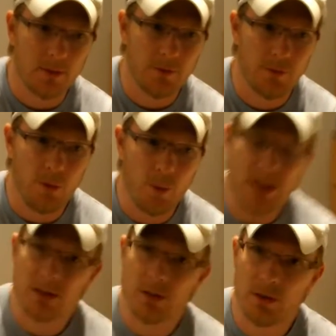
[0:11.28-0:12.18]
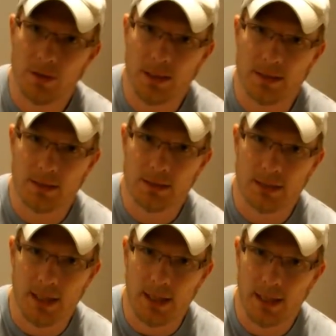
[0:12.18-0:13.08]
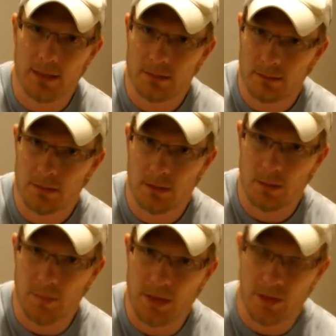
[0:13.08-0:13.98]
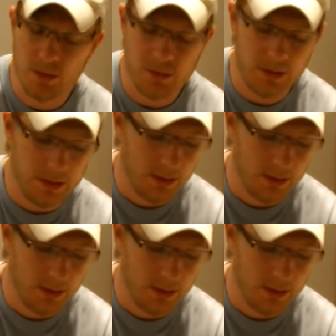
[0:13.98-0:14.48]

4 weeks and 2 days since I had my surgery.